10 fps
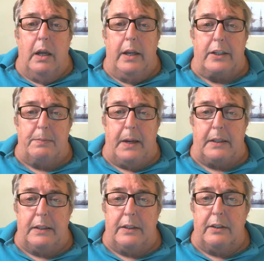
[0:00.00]

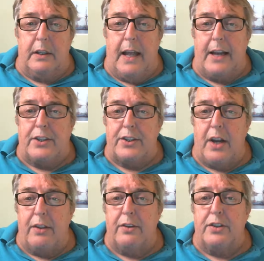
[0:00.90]
expected to lash
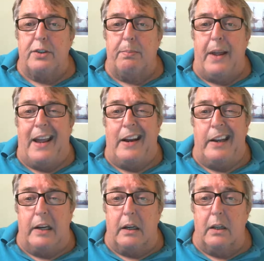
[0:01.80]
southern Japan,
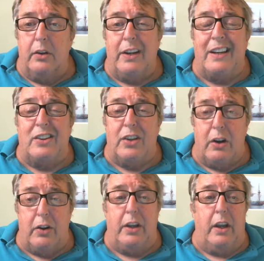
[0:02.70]
including
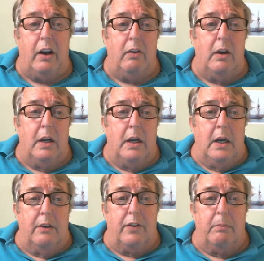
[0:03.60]
Tokyo,
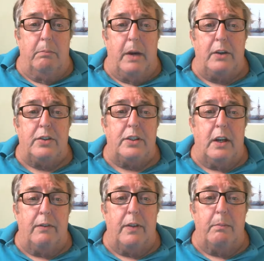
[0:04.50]
for most
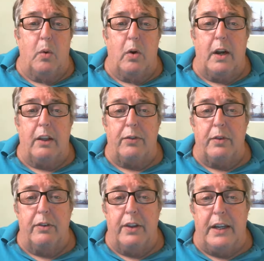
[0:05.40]
of the morning
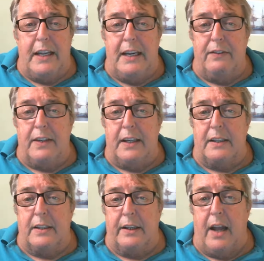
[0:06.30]
through the
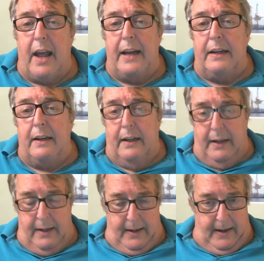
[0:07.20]
evening tonight.
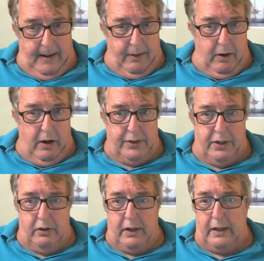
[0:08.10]
They're
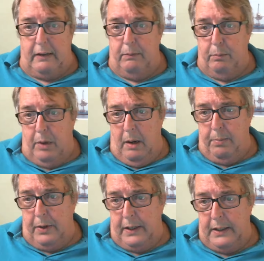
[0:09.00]
also
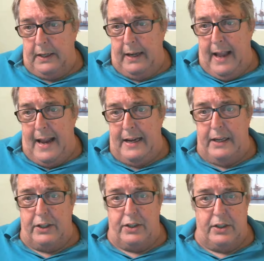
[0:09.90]
predicting 8
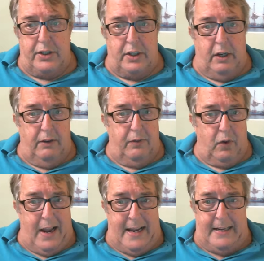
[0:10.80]
inches of
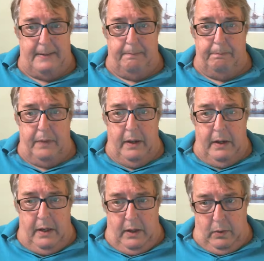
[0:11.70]
rain,
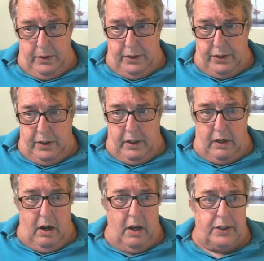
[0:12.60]
which is going to
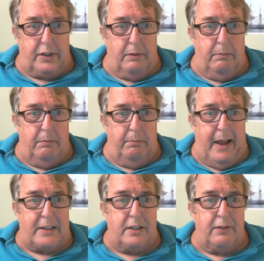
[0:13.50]
cause some
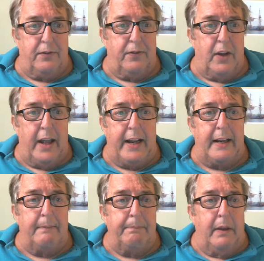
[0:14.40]
massive
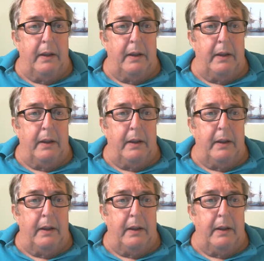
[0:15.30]
flooding.